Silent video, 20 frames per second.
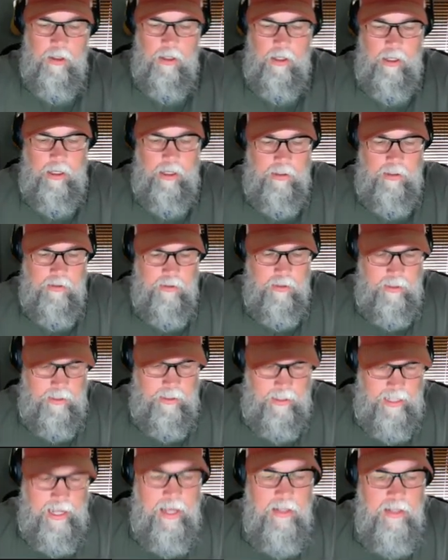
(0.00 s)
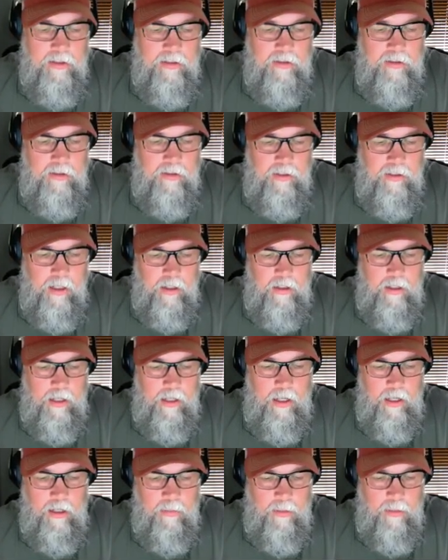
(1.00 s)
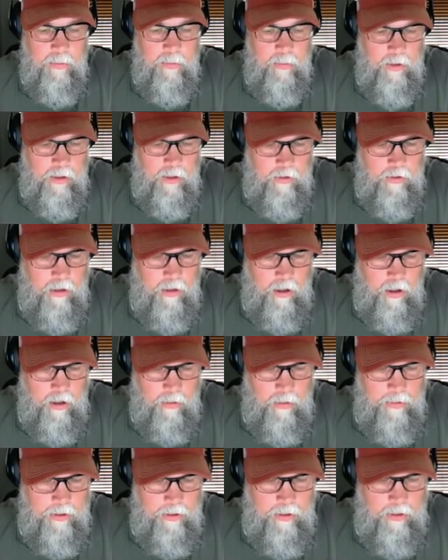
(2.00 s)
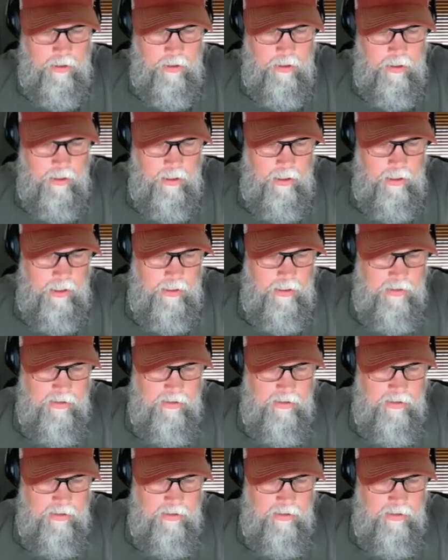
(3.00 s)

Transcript: And last Sunday, my brother called me and